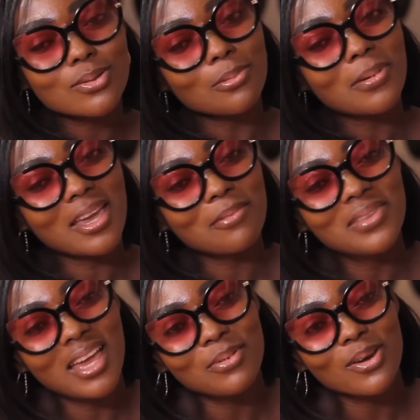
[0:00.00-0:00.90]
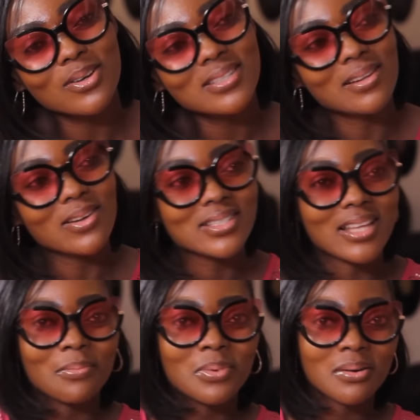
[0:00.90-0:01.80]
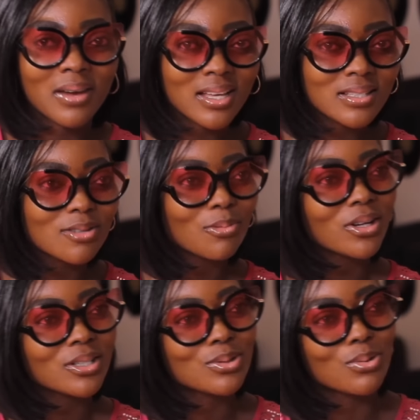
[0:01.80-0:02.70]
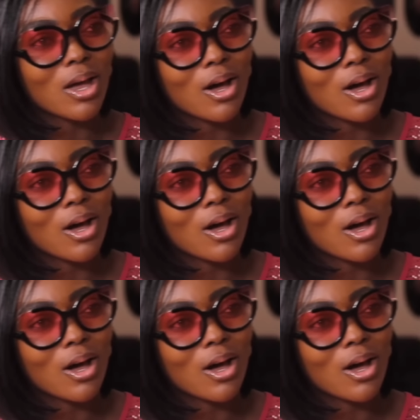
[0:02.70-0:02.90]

Some came there because they lost their parents, nobody to